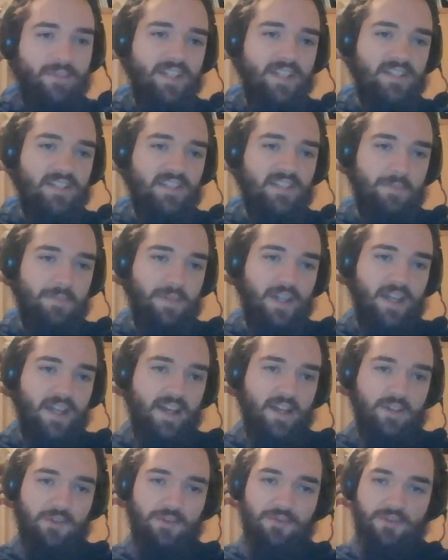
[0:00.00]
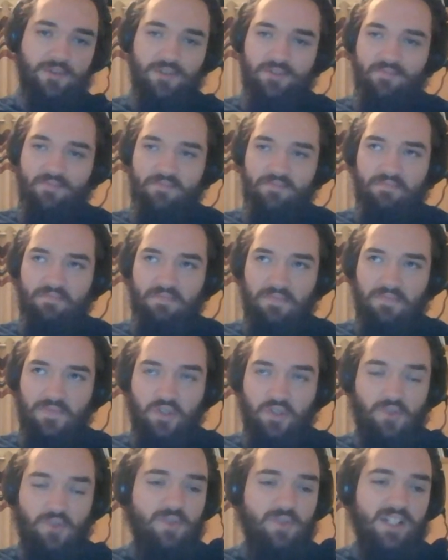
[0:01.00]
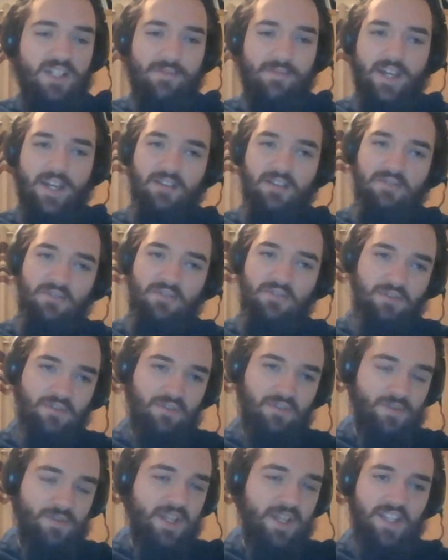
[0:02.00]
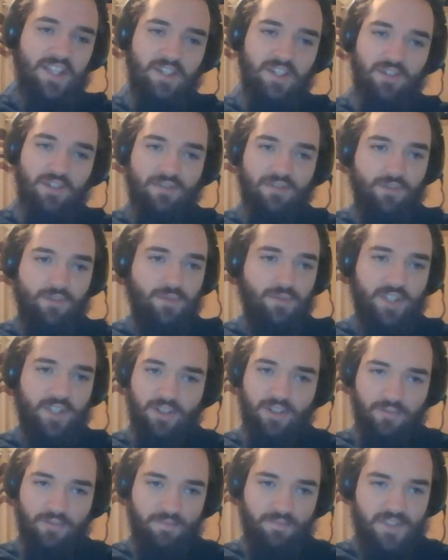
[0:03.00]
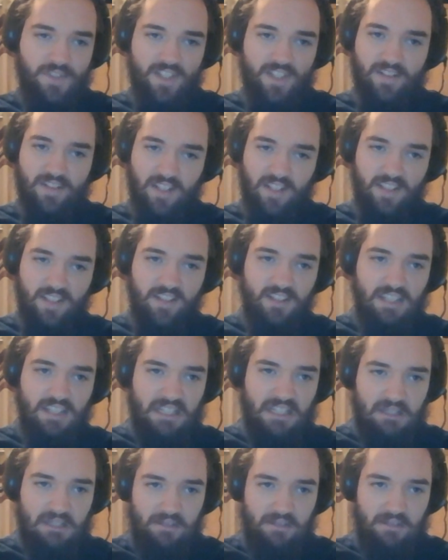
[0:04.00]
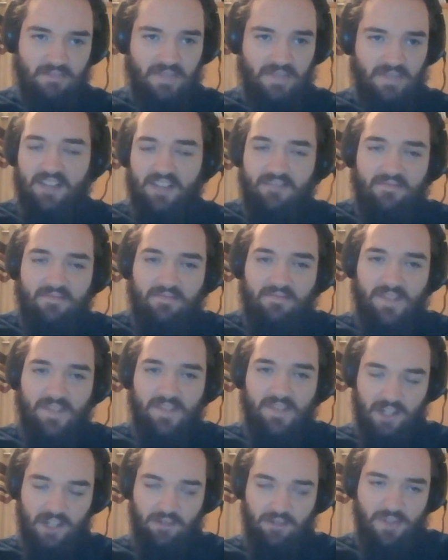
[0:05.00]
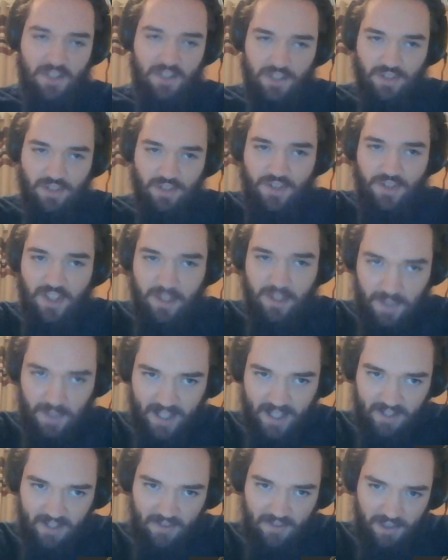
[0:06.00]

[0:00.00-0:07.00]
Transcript: means it's a player who's £2 million or 20 or 40 or 60, that, you just find the player.